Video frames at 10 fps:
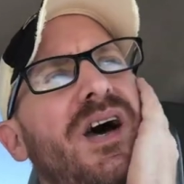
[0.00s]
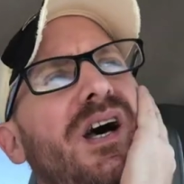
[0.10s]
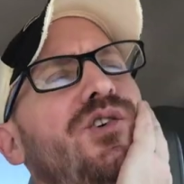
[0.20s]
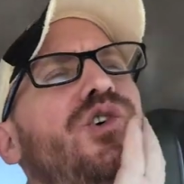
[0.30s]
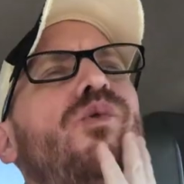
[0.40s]

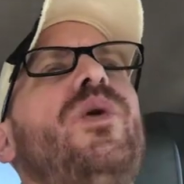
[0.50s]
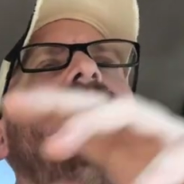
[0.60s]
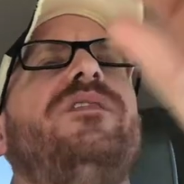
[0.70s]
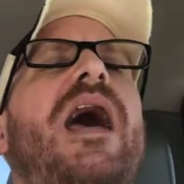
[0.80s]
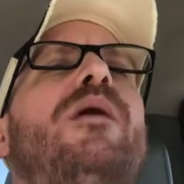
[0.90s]
and
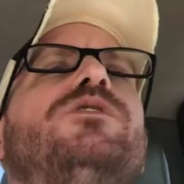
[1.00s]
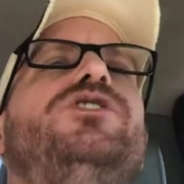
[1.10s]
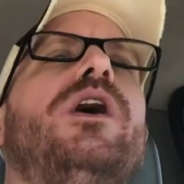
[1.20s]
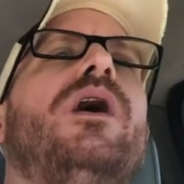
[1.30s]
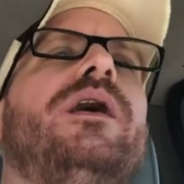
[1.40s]
so
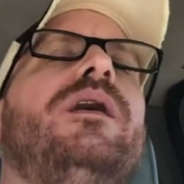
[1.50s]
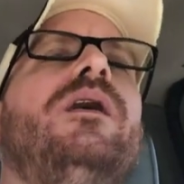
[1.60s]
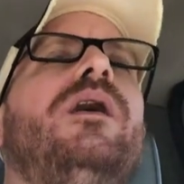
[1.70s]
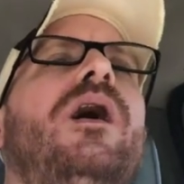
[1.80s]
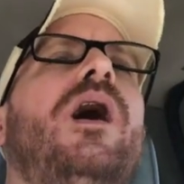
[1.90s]
that was
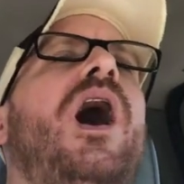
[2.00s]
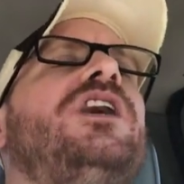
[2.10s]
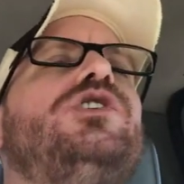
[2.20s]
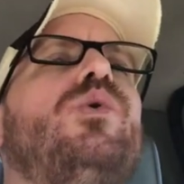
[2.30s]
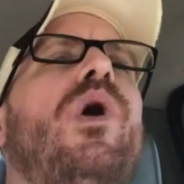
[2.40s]
done.
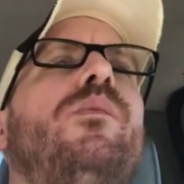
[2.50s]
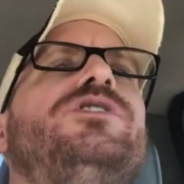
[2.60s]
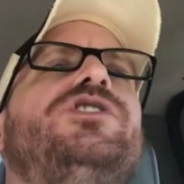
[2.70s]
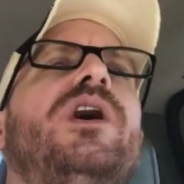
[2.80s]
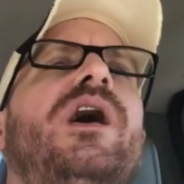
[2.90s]
Also,
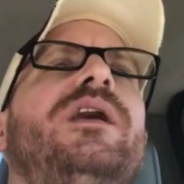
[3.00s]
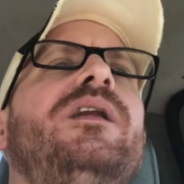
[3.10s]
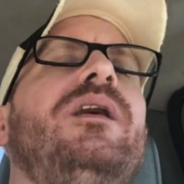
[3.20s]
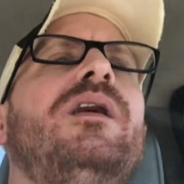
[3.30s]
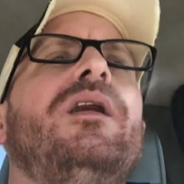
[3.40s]
what was
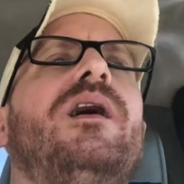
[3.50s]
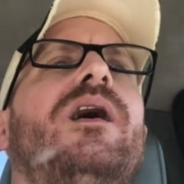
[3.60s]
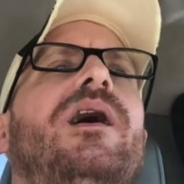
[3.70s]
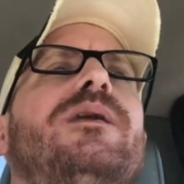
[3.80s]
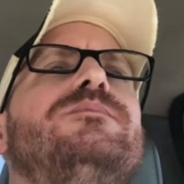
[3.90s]
done
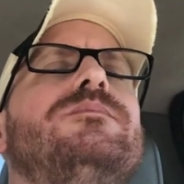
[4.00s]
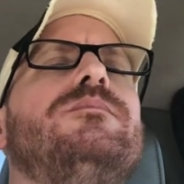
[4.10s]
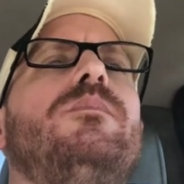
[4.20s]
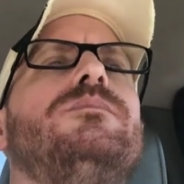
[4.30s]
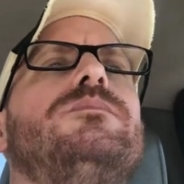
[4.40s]
um,